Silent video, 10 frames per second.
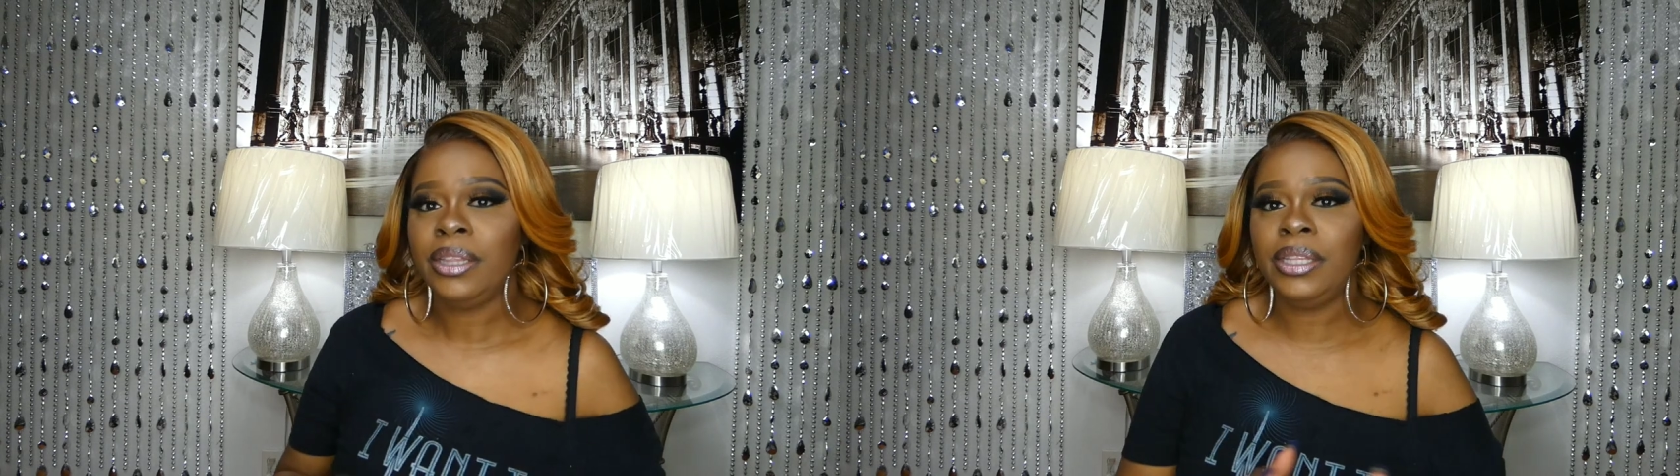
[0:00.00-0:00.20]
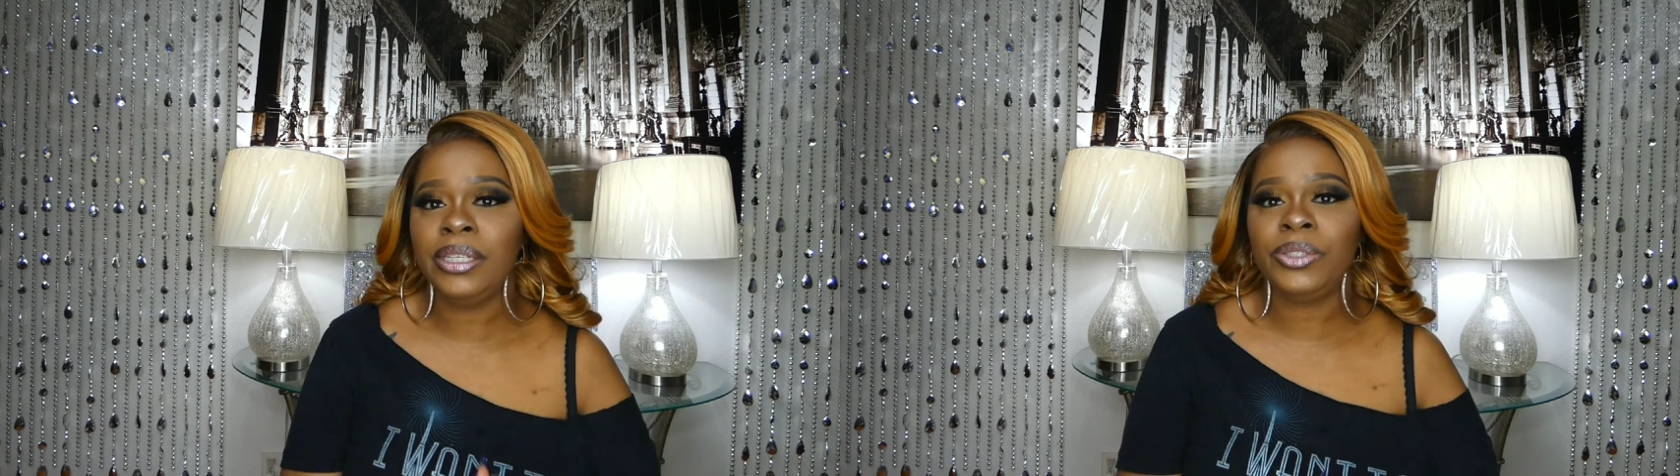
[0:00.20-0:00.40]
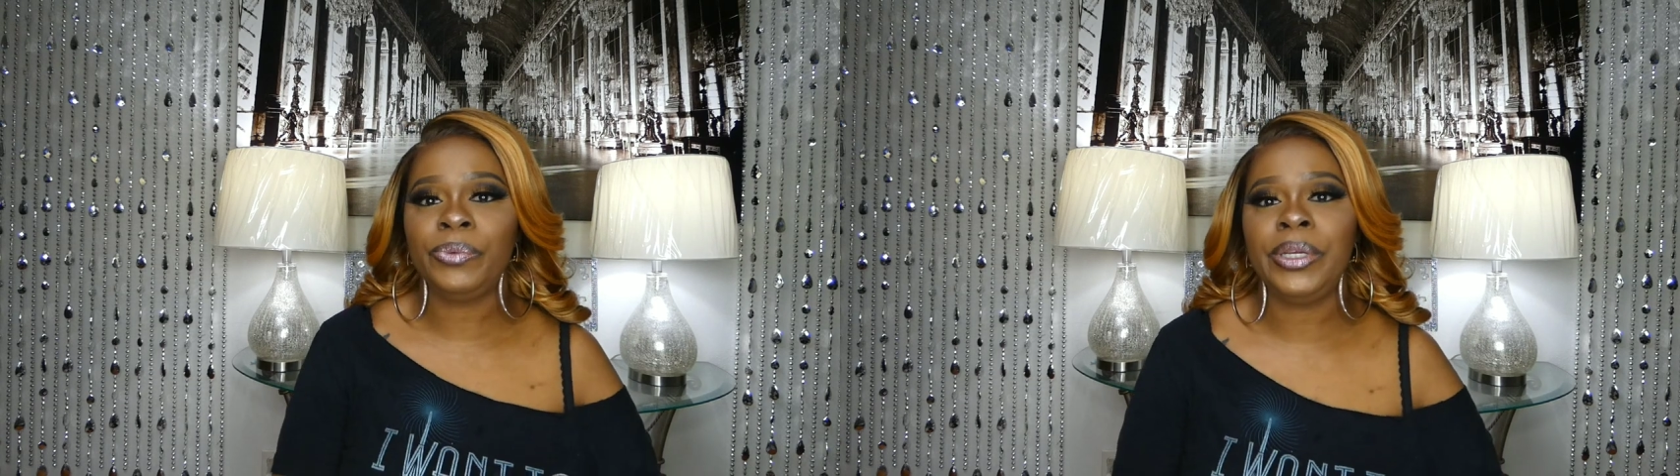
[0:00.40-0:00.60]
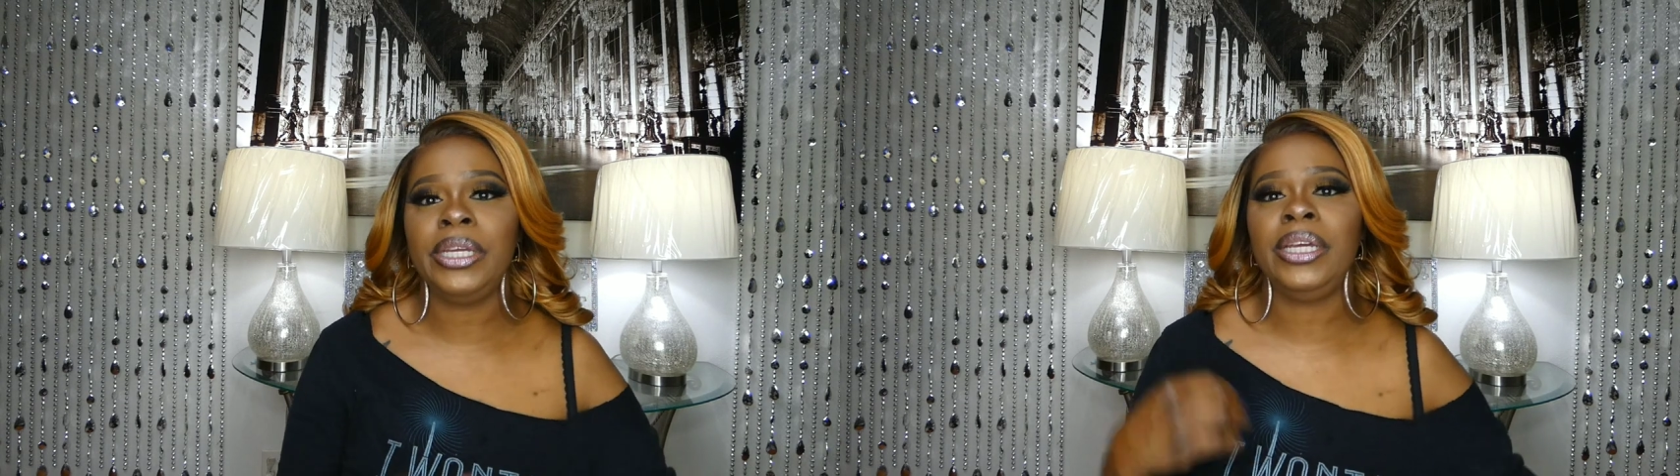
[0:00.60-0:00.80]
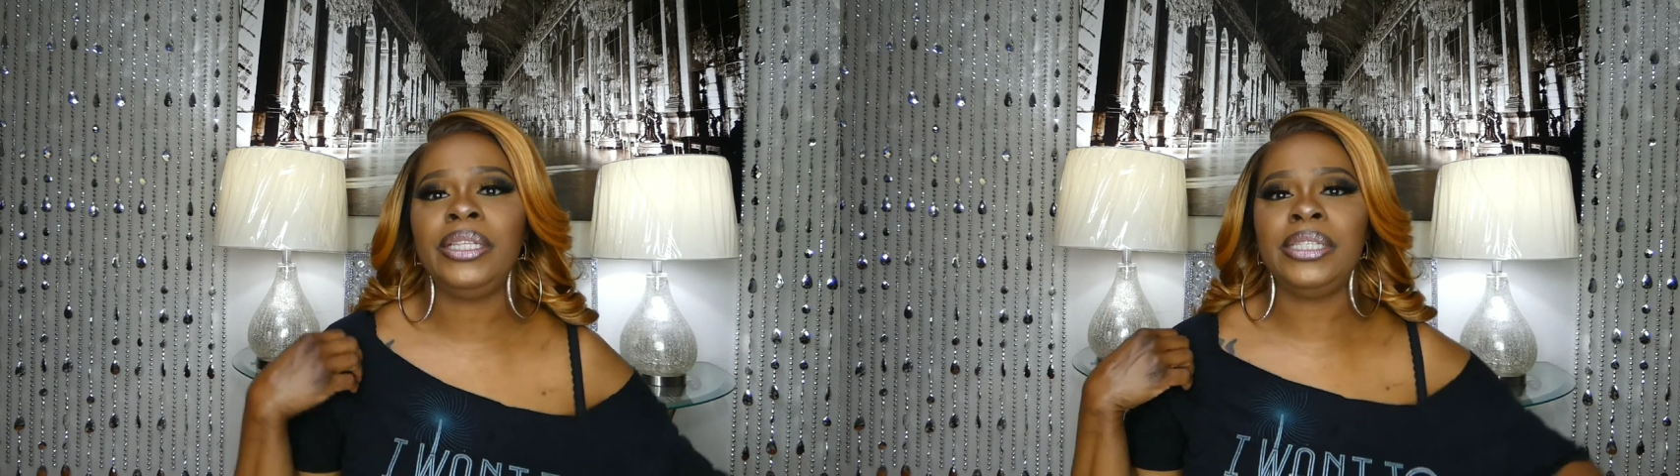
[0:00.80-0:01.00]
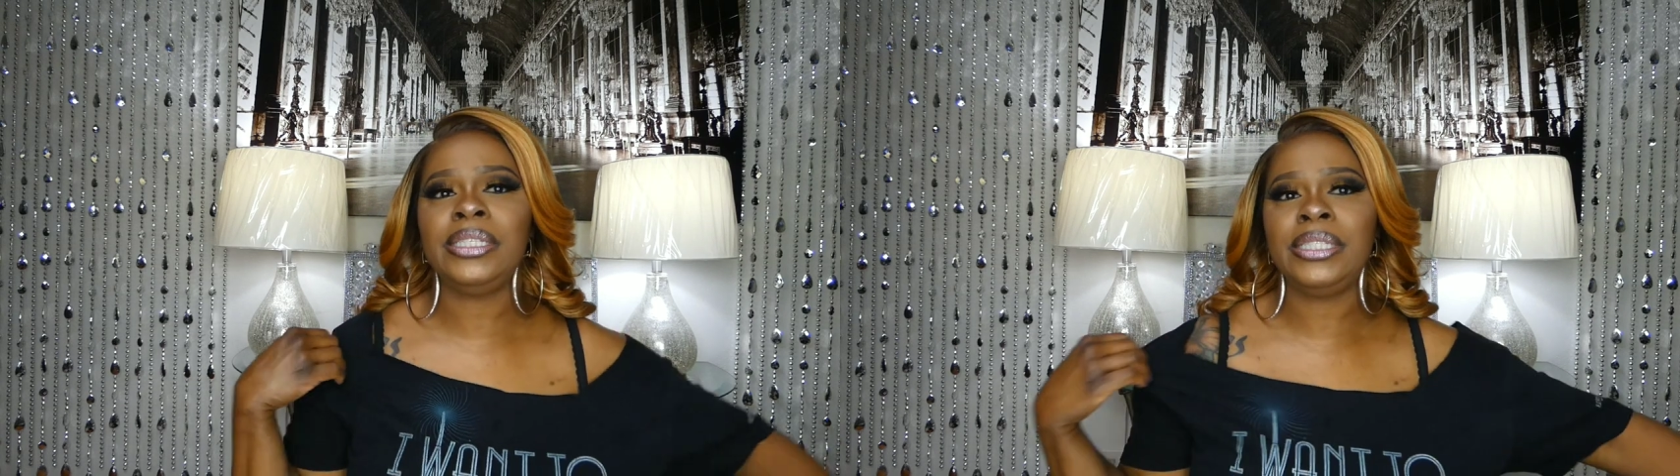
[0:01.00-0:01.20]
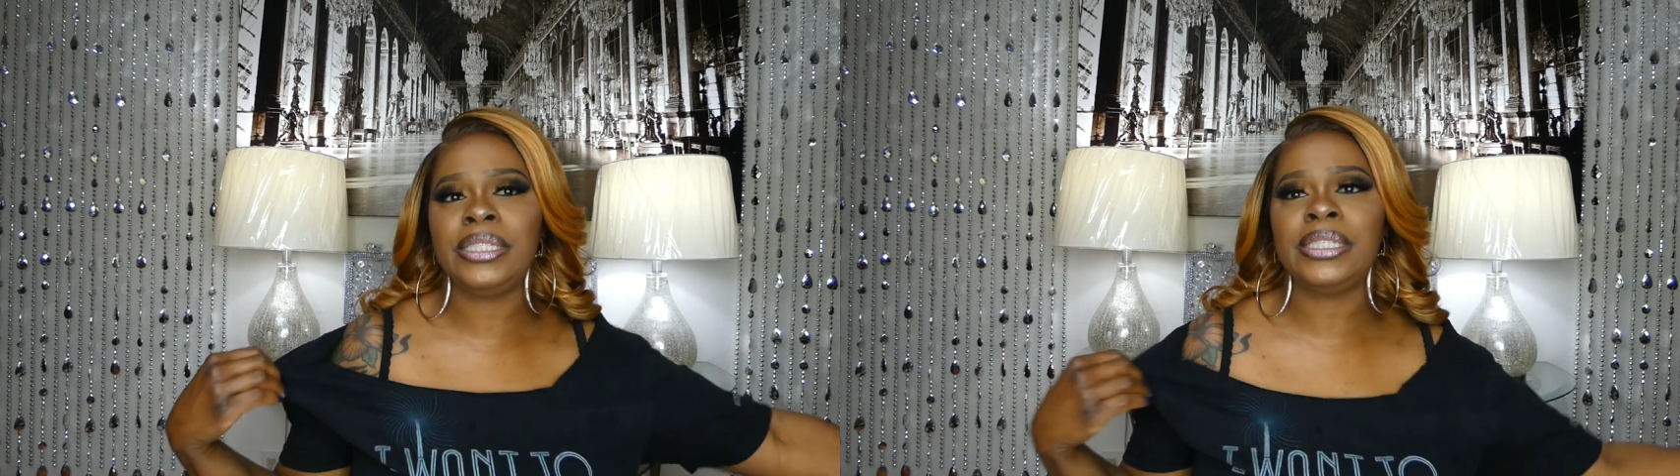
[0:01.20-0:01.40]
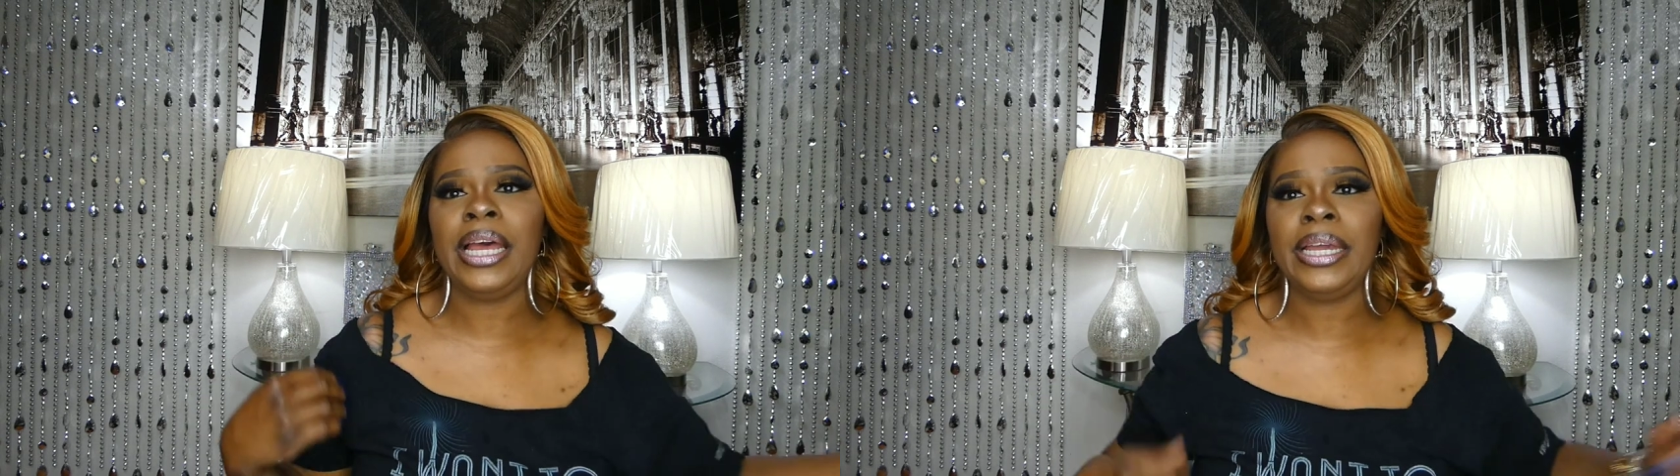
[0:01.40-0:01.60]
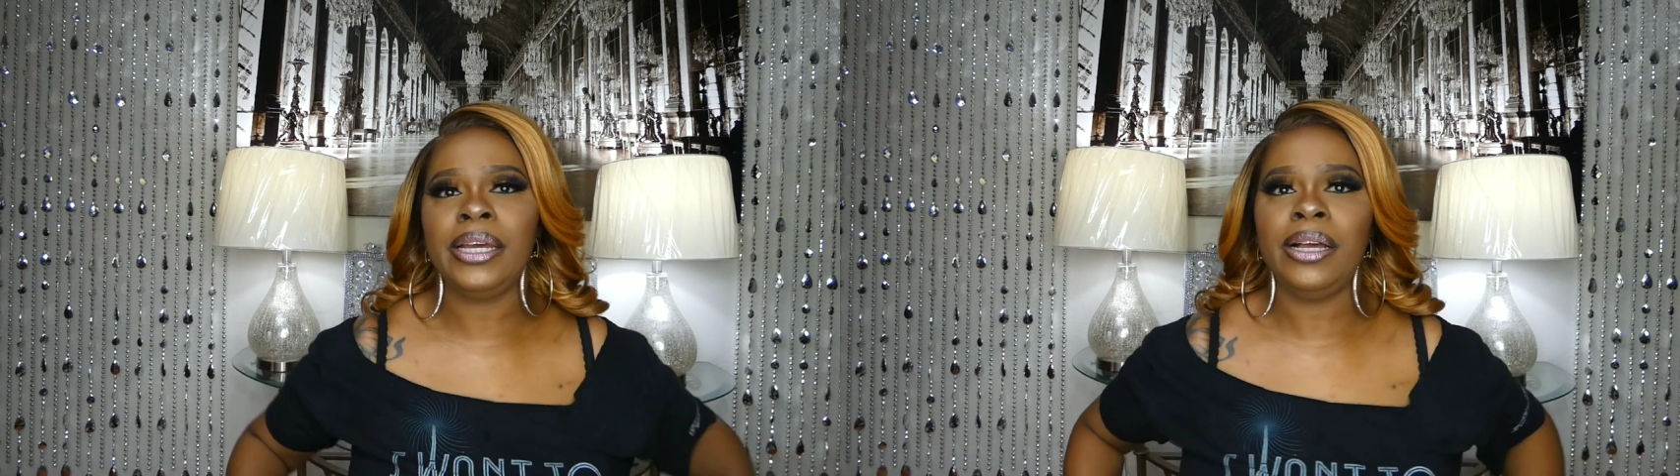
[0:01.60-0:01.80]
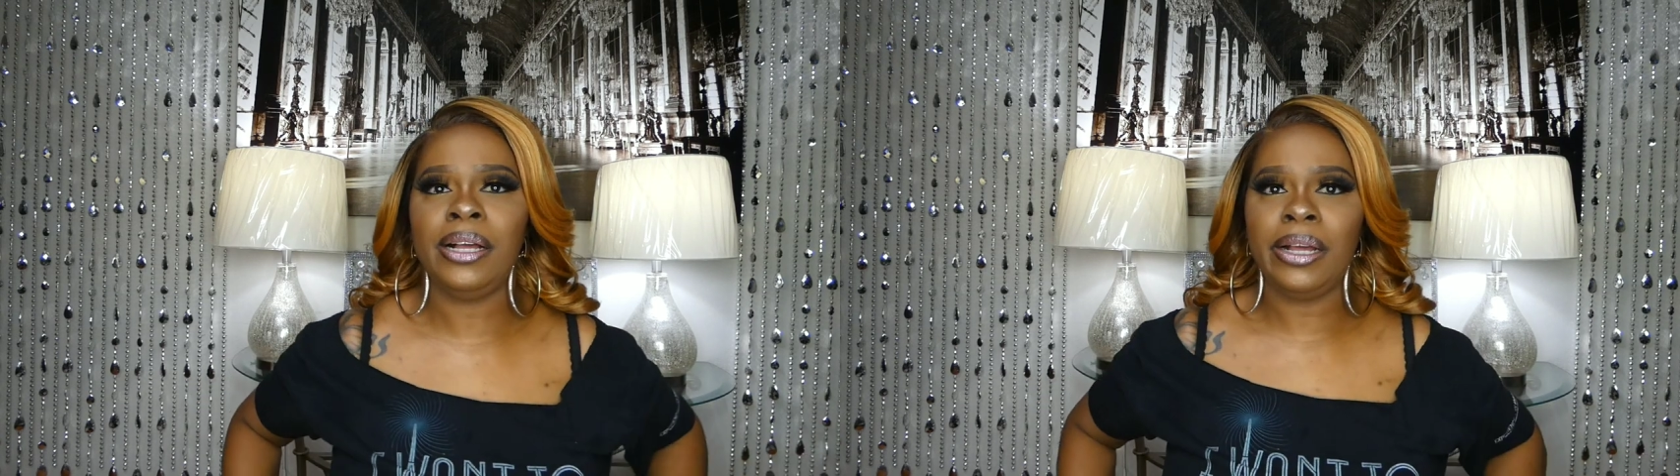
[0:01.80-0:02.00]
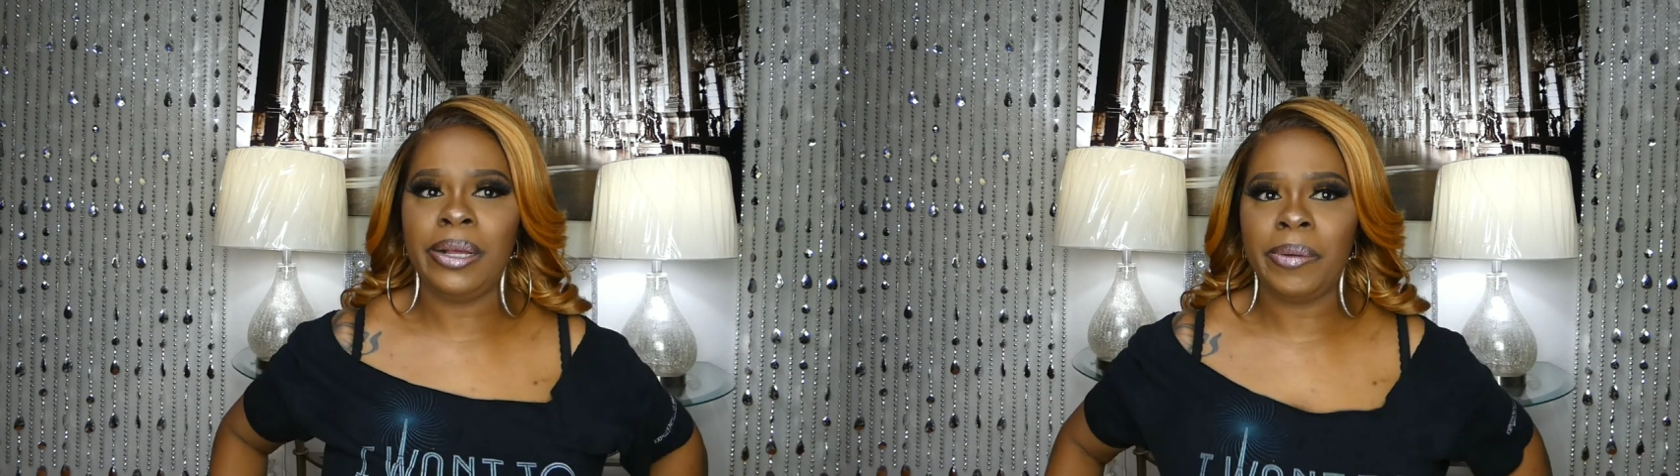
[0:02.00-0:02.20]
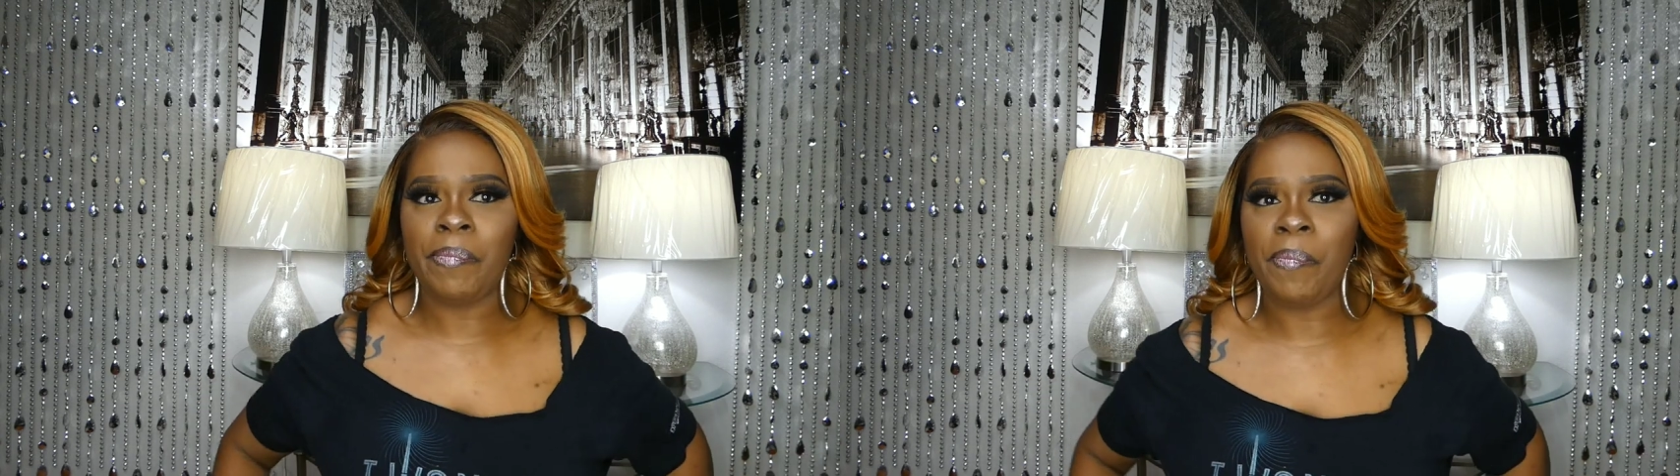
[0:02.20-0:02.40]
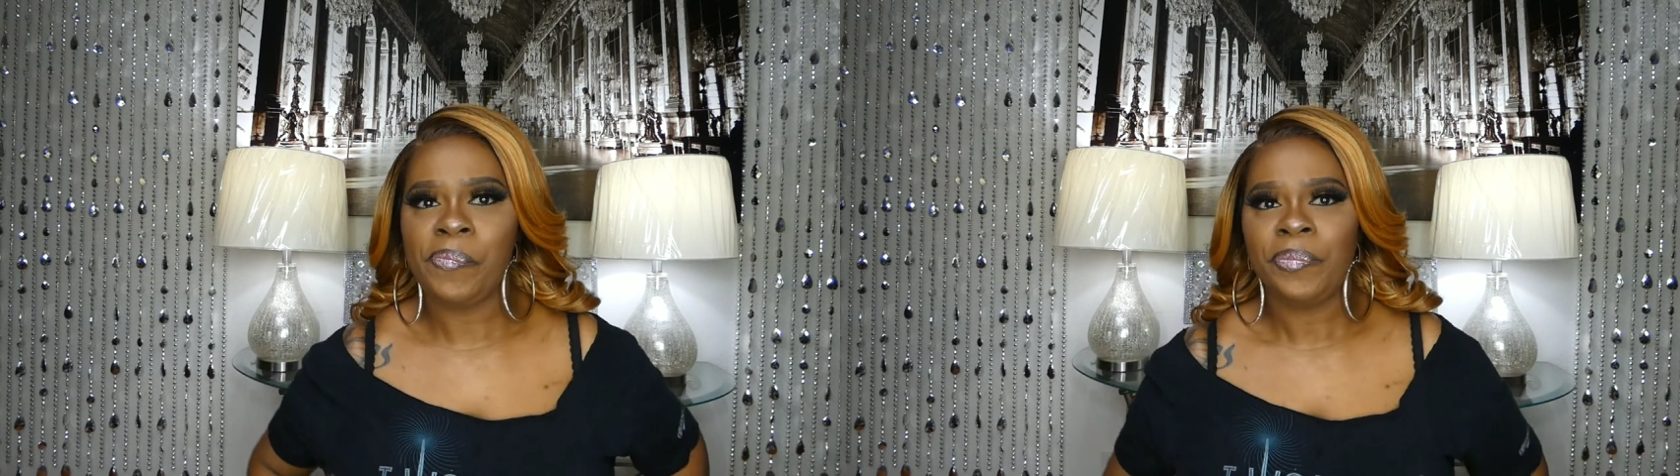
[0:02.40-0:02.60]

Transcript: this wig, this is like a,